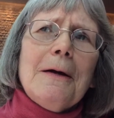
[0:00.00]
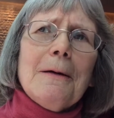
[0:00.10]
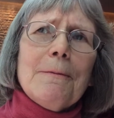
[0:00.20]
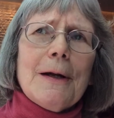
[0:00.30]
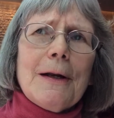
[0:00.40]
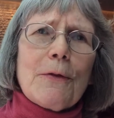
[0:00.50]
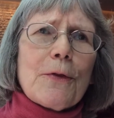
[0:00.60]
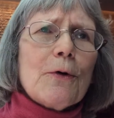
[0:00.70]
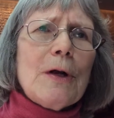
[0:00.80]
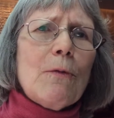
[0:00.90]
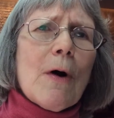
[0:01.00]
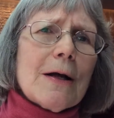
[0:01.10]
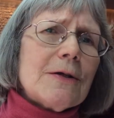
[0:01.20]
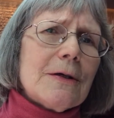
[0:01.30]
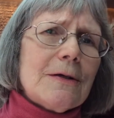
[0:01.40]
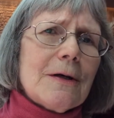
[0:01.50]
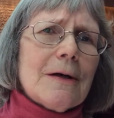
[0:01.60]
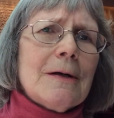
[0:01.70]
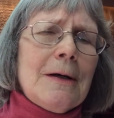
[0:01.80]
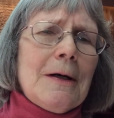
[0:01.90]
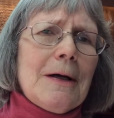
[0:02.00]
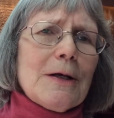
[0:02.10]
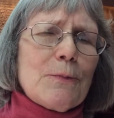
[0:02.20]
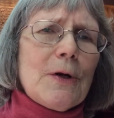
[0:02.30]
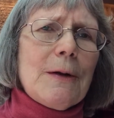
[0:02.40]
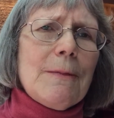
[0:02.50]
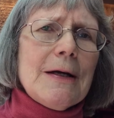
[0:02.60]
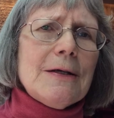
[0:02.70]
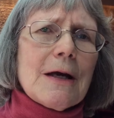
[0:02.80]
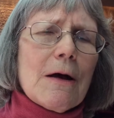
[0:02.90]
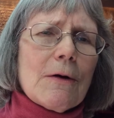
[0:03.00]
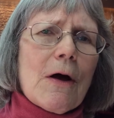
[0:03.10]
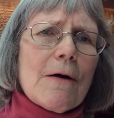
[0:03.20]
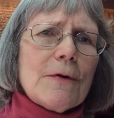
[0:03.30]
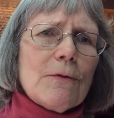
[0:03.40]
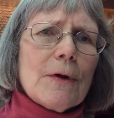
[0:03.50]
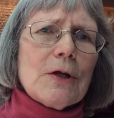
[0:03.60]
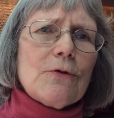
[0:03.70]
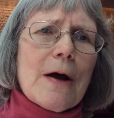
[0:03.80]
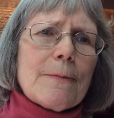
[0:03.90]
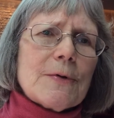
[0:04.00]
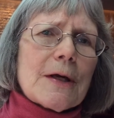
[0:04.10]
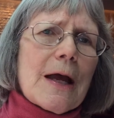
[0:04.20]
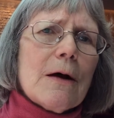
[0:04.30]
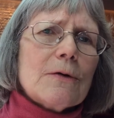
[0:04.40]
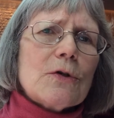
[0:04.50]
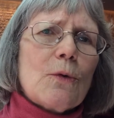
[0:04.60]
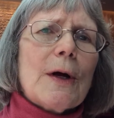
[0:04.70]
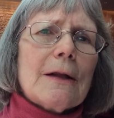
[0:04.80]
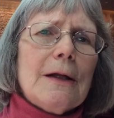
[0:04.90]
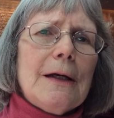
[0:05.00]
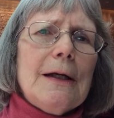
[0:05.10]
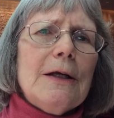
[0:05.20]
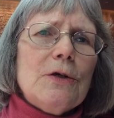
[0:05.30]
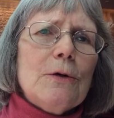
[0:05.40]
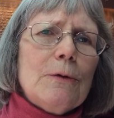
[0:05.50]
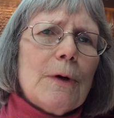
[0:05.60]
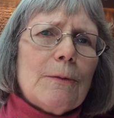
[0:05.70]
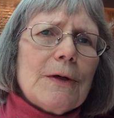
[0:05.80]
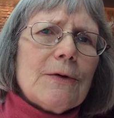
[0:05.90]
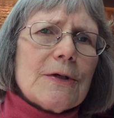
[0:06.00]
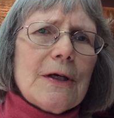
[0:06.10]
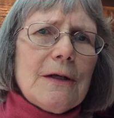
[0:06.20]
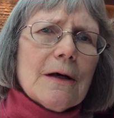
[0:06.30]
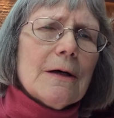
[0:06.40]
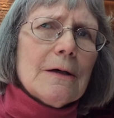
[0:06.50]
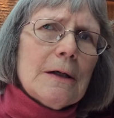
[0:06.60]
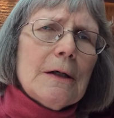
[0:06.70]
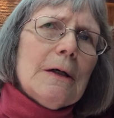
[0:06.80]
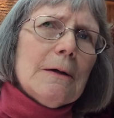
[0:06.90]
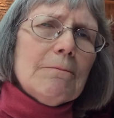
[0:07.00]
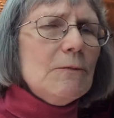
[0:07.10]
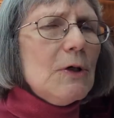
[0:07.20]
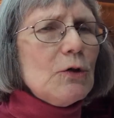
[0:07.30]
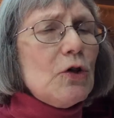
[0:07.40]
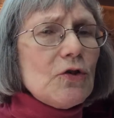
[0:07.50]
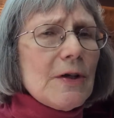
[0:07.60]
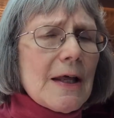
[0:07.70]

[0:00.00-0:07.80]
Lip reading: But at 30 watts, it's pretty amazing how it often really drops the counts quickly into what we would see usually the